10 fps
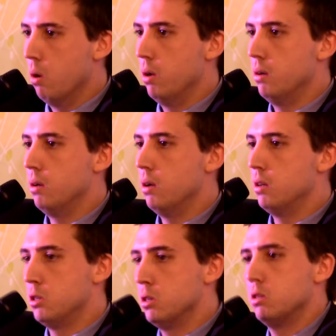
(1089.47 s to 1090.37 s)
That is
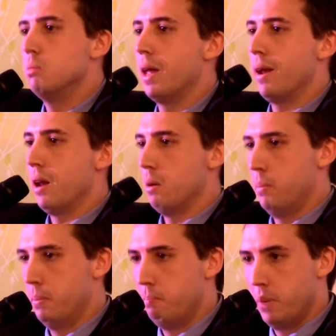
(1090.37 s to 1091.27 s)
accountability, that
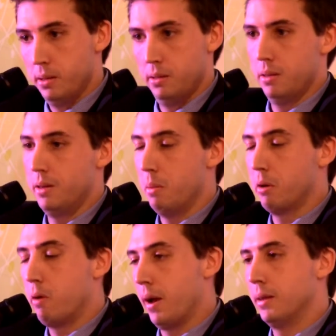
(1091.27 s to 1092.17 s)
both
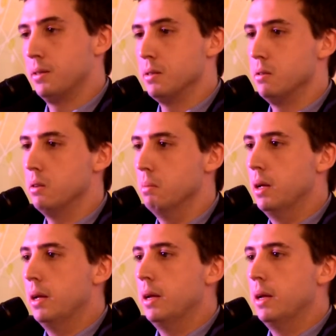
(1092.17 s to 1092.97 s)
private and public